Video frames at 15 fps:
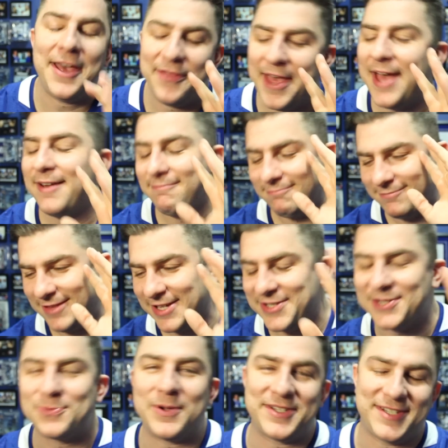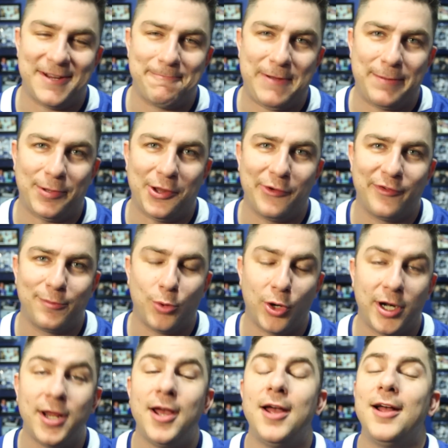And then, this is what sent people
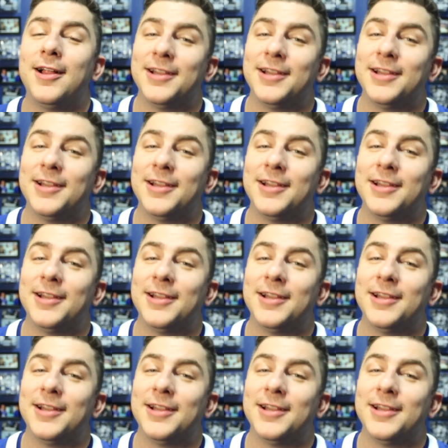overboard.